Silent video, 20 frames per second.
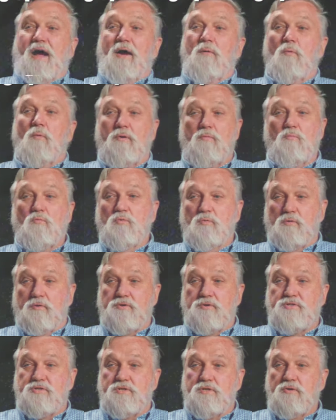I want
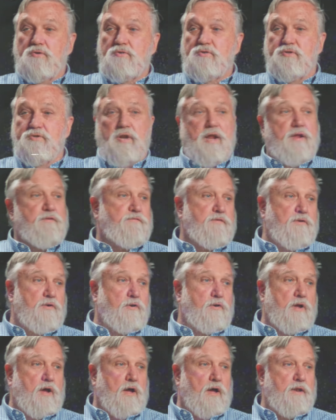rulers who do not
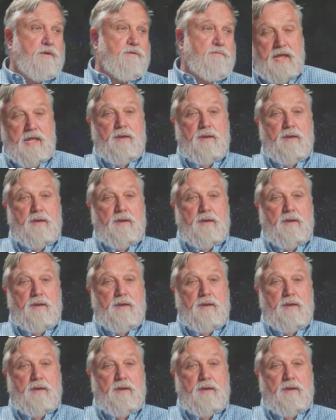fear God.